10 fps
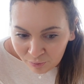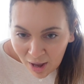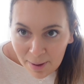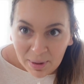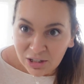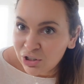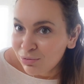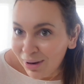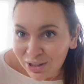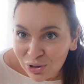I
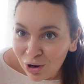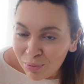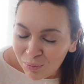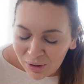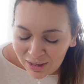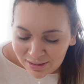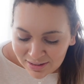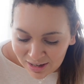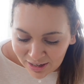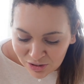mention my job and what it is
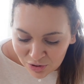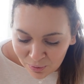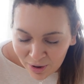that I do.